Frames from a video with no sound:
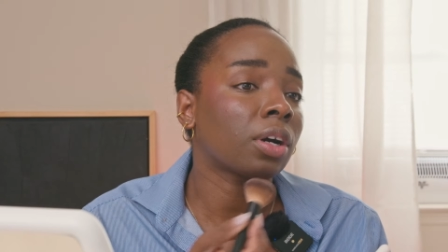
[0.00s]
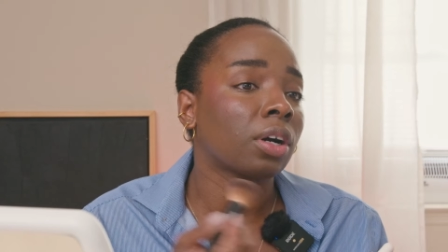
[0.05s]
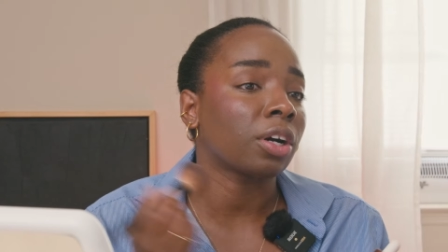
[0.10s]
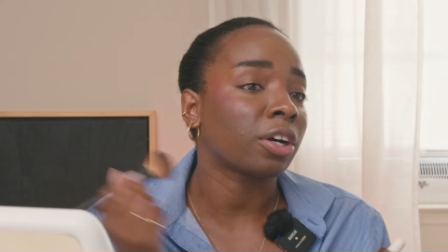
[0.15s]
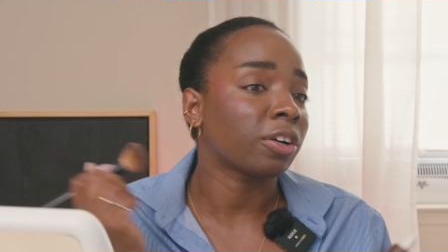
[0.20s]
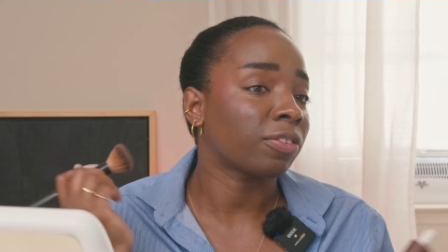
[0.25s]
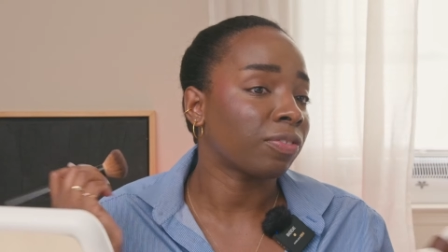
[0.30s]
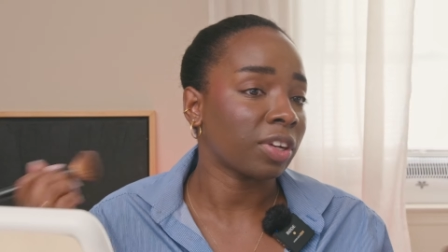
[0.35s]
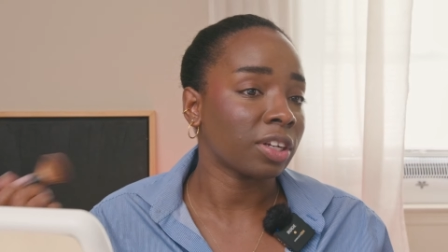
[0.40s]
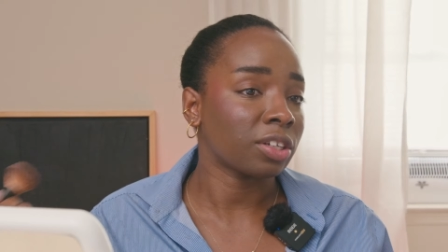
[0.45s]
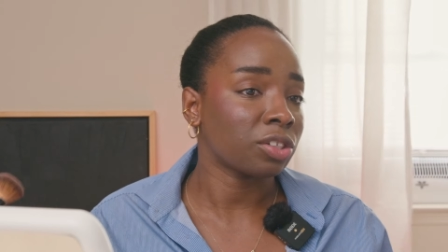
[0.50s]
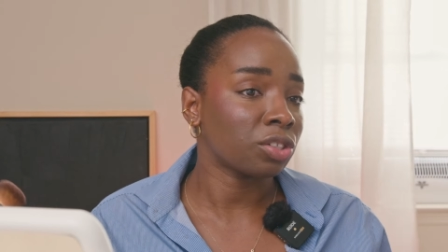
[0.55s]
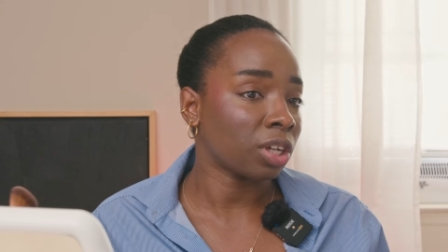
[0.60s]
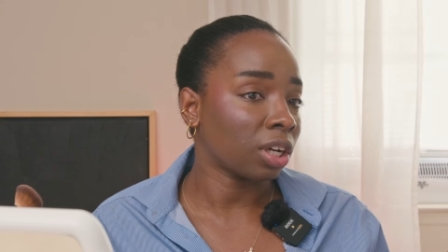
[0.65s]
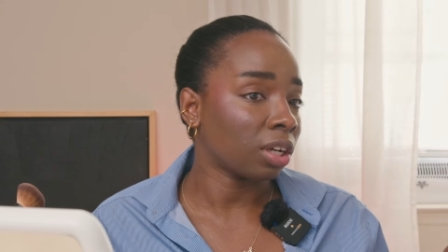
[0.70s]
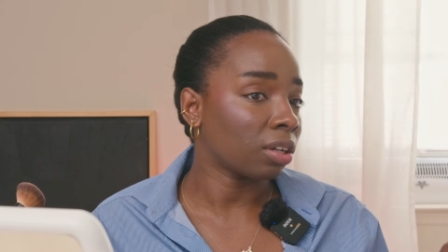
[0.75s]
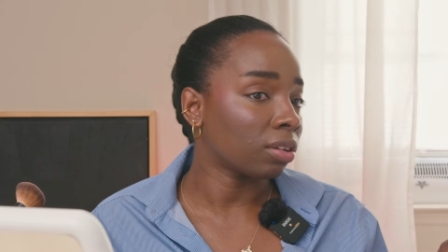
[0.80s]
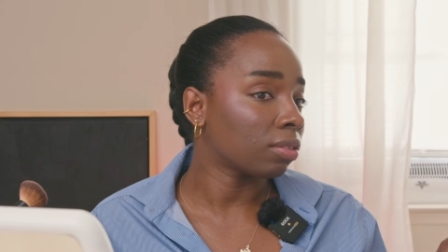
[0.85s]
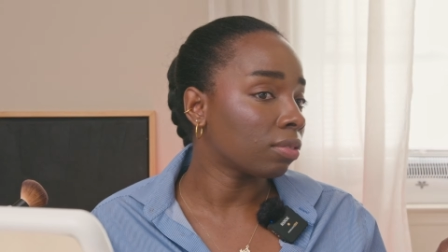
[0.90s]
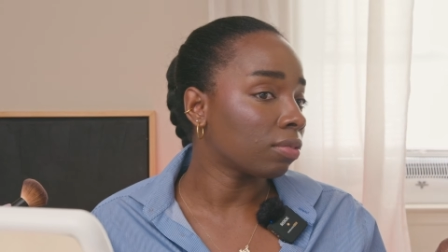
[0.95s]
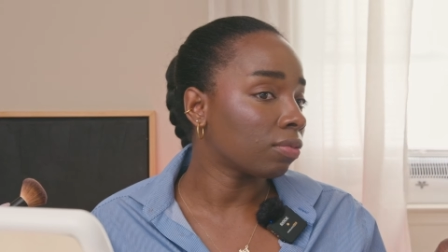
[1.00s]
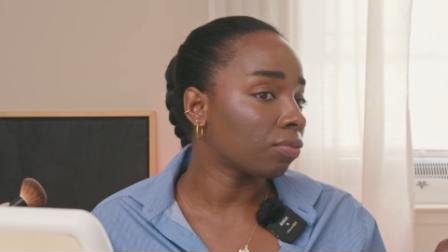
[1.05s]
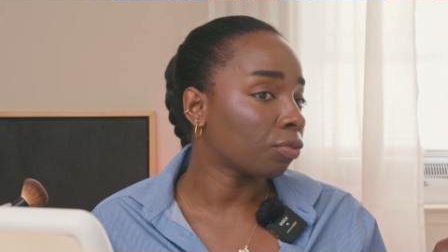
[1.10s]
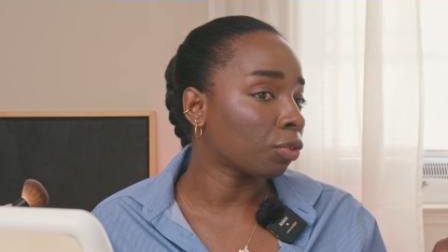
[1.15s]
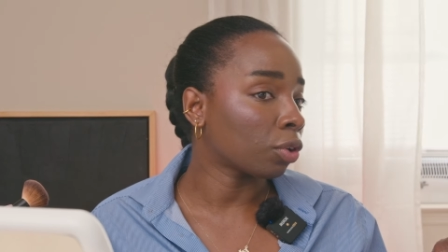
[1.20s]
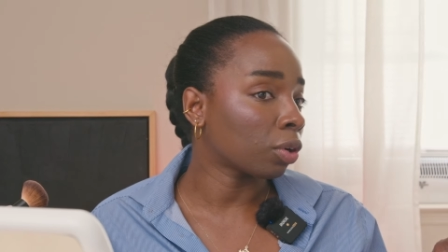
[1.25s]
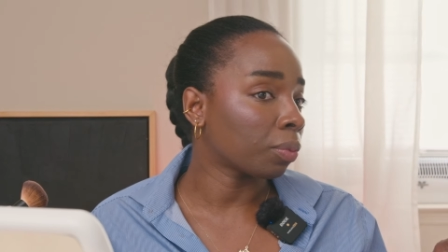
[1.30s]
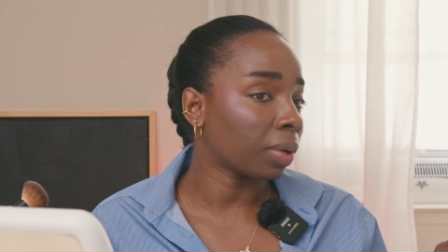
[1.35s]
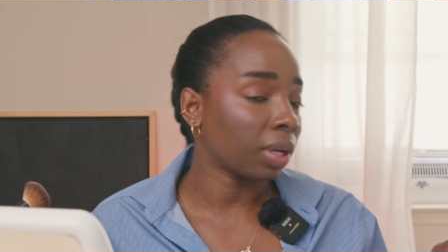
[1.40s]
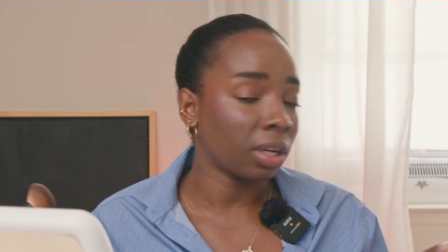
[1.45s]
perfect shade
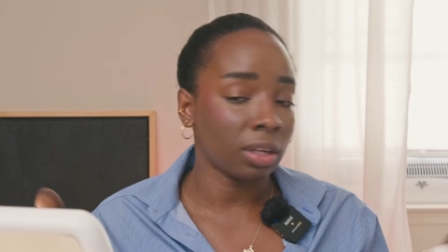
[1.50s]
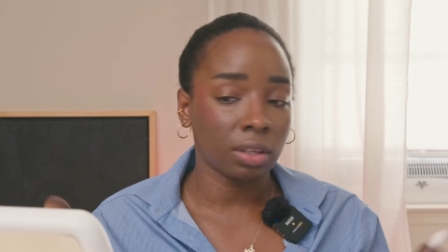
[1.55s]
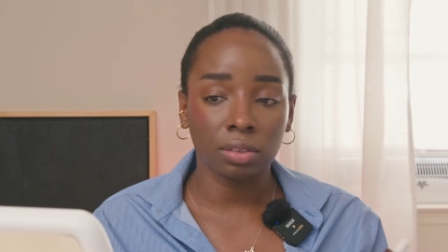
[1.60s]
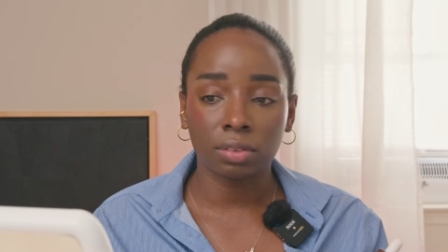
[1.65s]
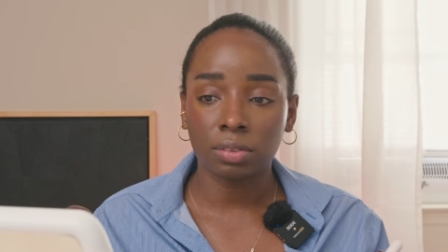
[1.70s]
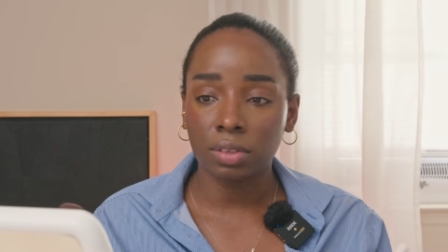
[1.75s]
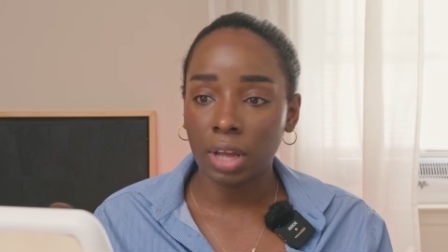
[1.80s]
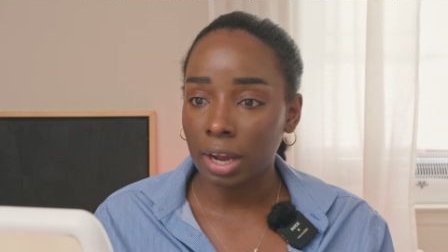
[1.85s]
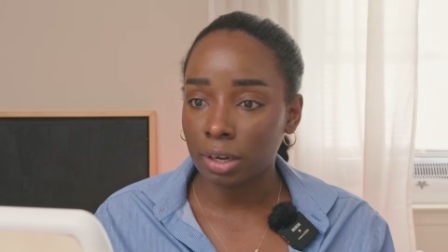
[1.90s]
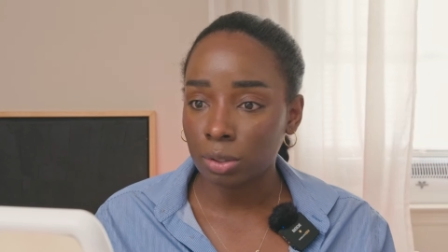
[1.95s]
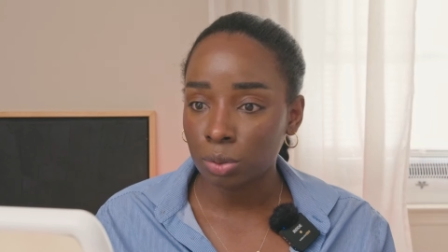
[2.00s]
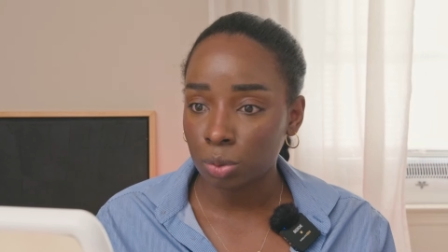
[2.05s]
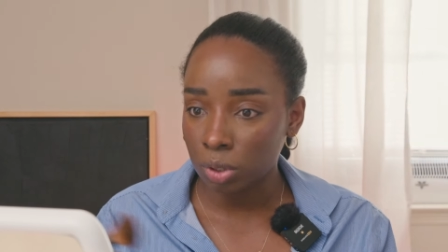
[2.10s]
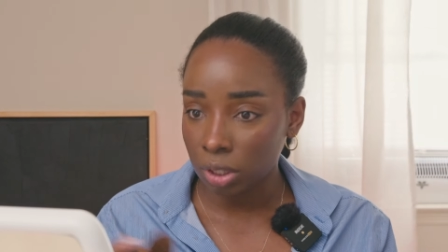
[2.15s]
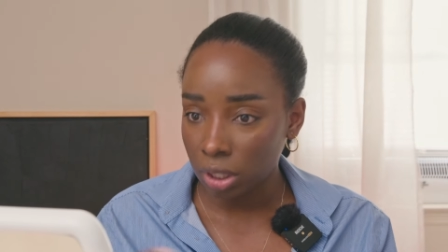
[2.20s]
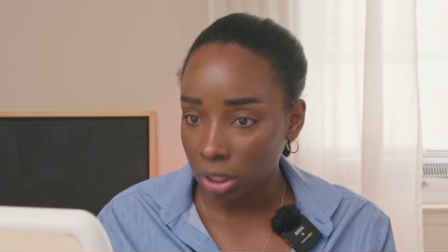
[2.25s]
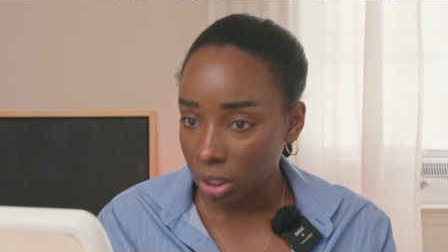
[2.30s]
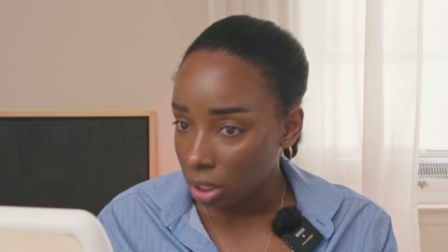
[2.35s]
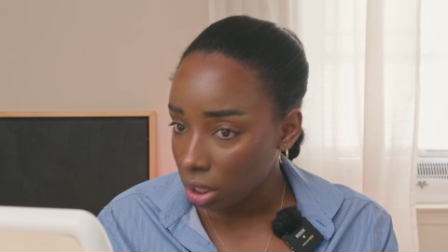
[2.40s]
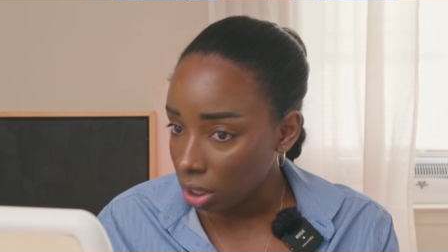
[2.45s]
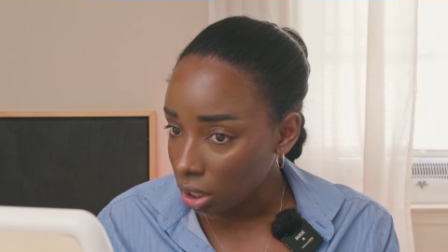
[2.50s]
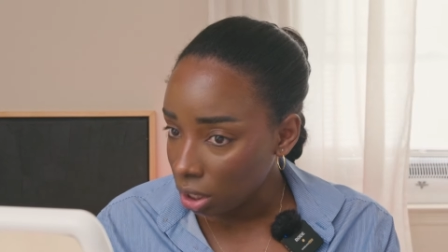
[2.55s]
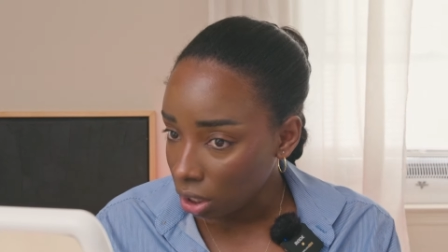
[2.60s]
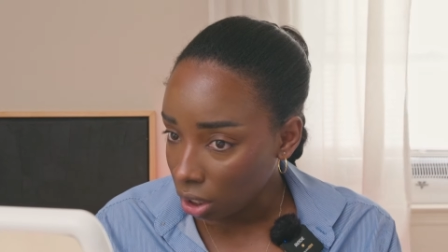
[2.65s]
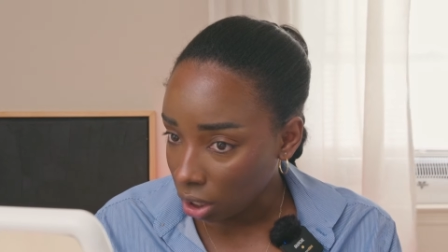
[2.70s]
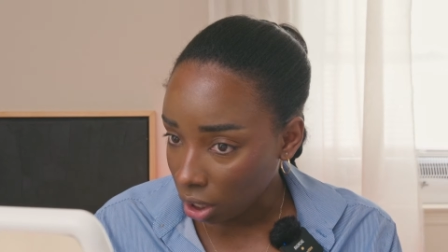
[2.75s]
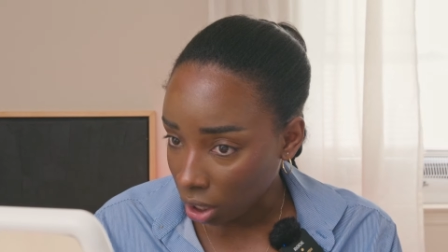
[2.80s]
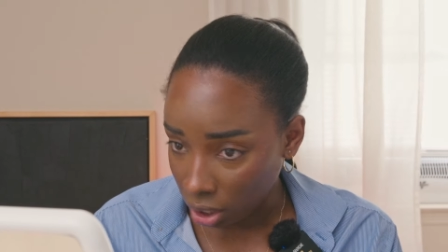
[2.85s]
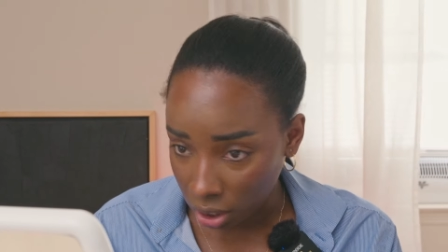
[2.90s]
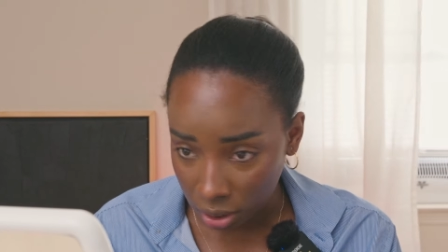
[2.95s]
for me, actually.
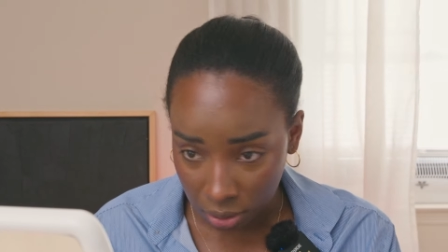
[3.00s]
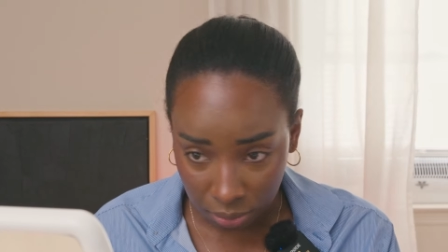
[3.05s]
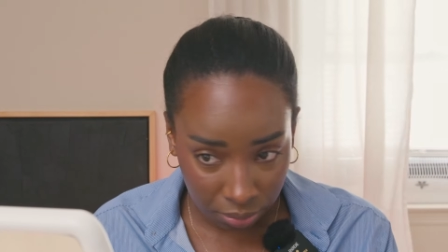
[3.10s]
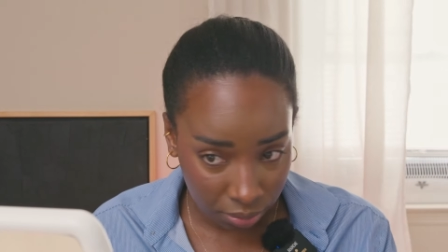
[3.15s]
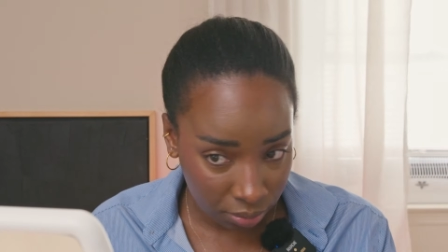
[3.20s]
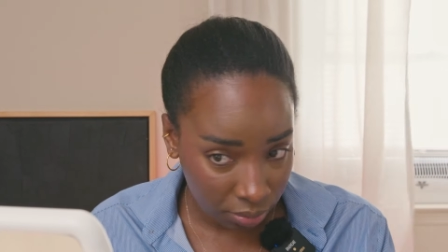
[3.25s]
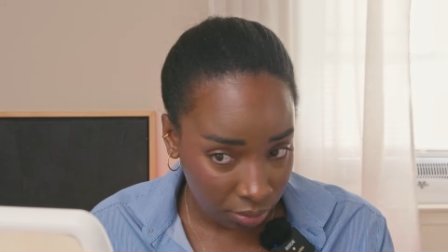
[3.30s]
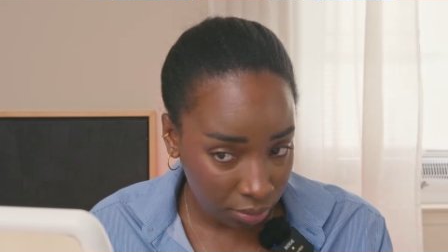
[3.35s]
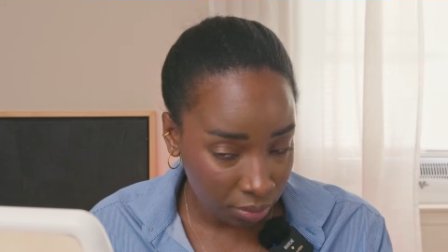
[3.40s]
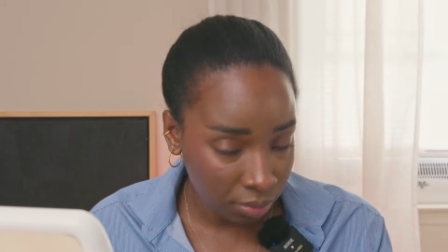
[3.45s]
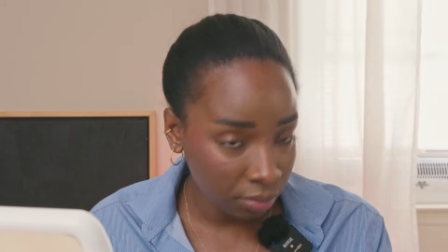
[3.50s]
Yeah,